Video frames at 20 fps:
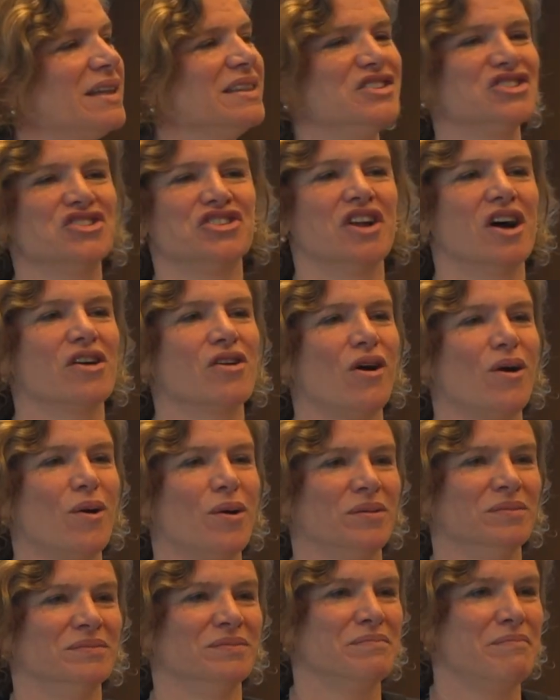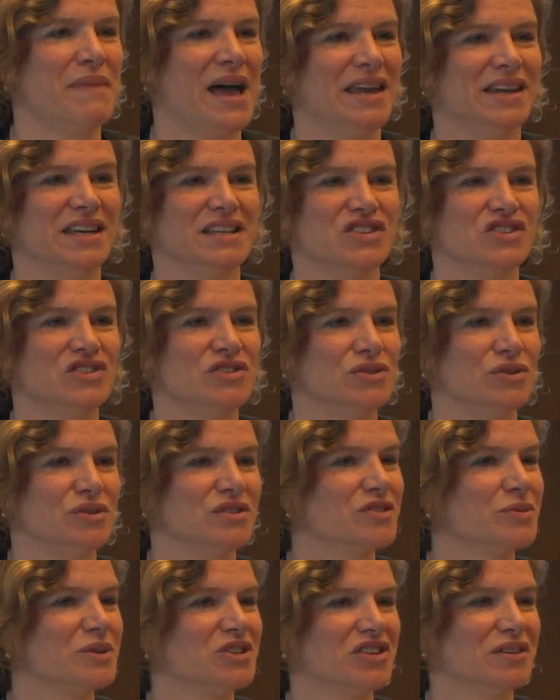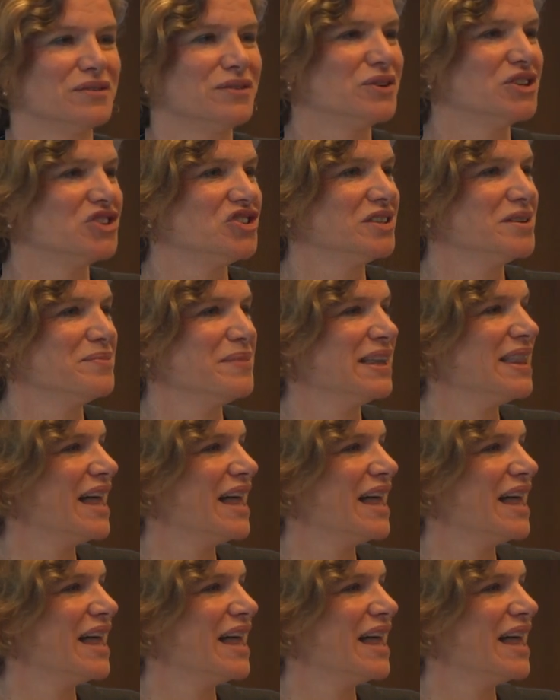at least you're not all men in suits, which unfortunately my